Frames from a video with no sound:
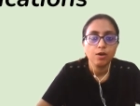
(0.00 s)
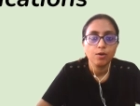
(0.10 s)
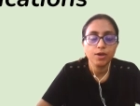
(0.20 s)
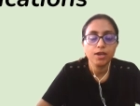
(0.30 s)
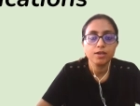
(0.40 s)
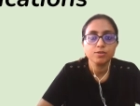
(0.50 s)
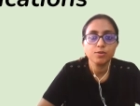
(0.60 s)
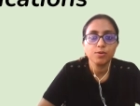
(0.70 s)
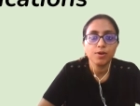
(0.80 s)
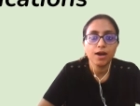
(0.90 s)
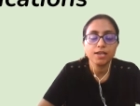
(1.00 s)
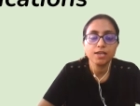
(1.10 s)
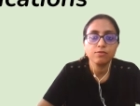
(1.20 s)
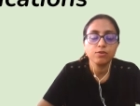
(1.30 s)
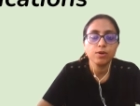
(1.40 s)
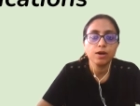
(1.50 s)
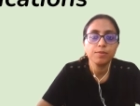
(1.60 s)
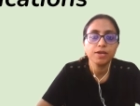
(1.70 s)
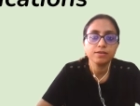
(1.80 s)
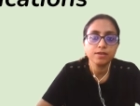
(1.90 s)
Okay, so I'll give you a
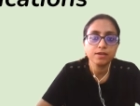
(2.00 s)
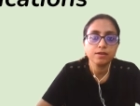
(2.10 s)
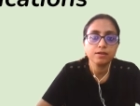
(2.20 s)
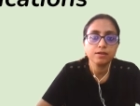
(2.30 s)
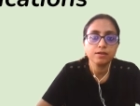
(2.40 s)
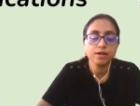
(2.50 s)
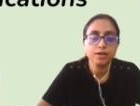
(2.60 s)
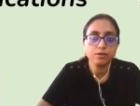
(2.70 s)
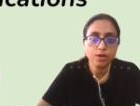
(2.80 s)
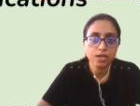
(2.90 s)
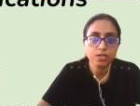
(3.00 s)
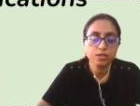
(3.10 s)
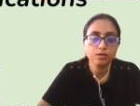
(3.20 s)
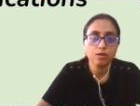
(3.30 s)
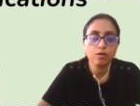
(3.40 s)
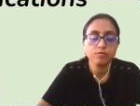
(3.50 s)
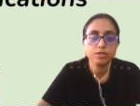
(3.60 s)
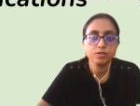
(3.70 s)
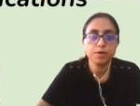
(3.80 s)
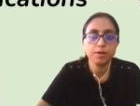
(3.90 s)
basic introduction of
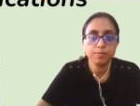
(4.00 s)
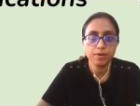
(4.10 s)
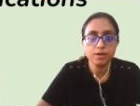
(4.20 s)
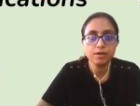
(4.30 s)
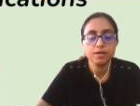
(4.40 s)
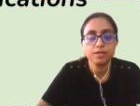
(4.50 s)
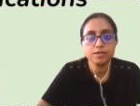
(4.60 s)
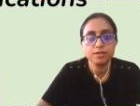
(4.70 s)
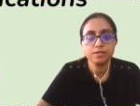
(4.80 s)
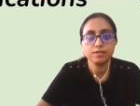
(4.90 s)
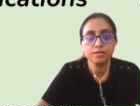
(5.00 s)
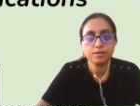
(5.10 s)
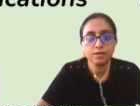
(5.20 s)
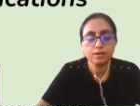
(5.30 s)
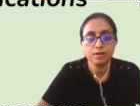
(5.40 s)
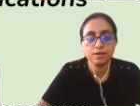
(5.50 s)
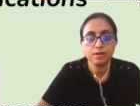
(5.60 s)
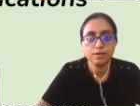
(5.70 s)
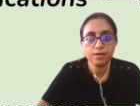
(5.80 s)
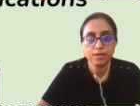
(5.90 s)
this paper in this
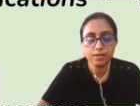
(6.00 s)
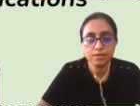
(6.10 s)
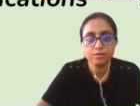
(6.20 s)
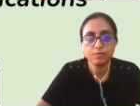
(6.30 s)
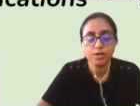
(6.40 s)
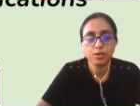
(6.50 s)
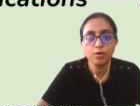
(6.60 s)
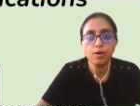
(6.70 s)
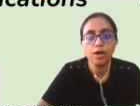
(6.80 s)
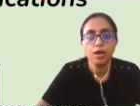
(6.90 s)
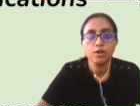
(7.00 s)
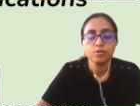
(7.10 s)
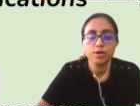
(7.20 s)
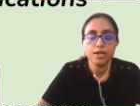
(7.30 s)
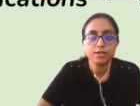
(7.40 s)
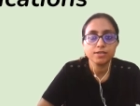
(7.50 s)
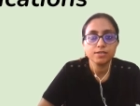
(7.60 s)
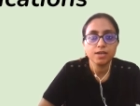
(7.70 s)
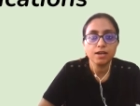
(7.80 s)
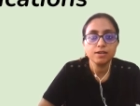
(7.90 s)
video. So let us
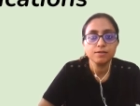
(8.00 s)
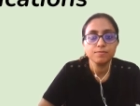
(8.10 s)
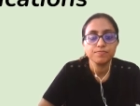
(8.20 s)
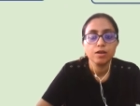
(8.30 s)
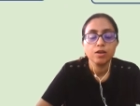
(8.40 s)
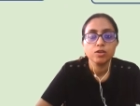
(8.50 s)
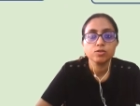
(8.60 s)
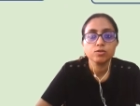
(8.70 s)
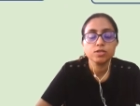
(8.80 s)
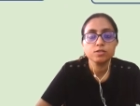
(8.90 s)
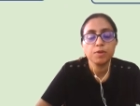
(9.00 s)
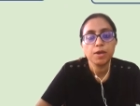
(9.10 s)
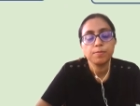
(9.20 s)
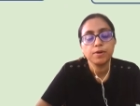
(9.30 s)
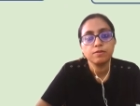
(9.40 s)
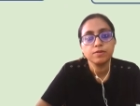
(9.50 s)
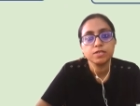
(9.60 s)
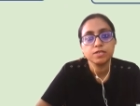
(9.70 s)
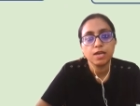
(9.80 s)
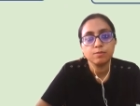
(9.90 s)
start. So this paper, which
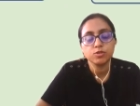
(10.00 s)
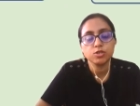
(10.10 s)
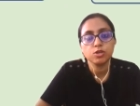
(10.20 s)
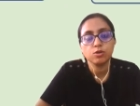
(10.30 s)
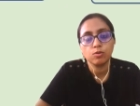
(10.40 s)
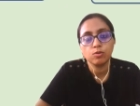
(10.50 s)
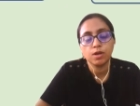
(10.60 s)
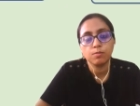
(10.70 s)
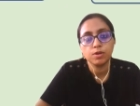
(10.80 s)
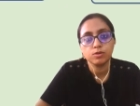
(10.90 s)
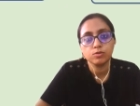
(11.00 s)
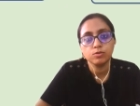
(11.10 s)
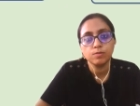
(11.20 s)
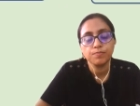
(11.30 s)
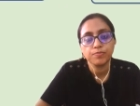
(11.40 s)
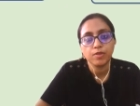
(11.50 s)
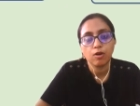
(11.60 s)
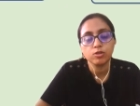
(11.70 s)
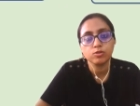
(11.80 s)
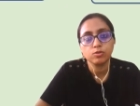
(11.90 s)
is MCO 22,
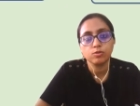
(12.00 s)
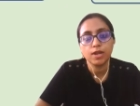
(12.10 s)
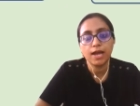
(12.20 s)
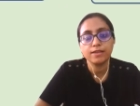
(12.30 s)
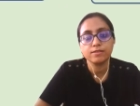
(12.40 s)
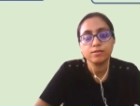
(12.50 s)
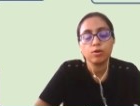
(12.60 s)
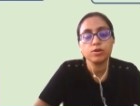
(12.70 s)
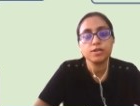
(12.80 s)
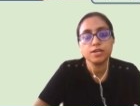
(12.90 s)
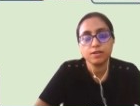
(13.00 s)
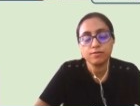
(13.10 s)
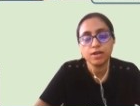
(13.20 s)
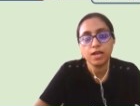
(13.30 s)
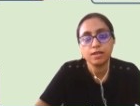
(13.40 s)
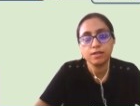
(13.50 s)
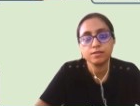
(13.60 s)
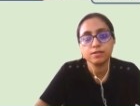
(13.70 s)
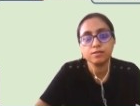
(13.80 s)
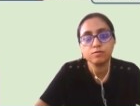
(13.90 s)
also known as Quantitative
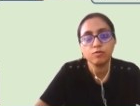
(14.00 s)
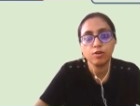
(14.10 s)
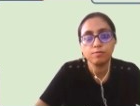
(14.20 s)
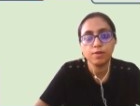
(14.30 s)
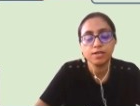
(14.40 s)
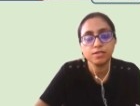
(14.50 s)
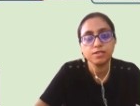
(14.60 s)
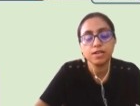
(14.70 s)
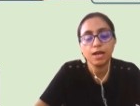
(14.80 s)
Analysis for Managerial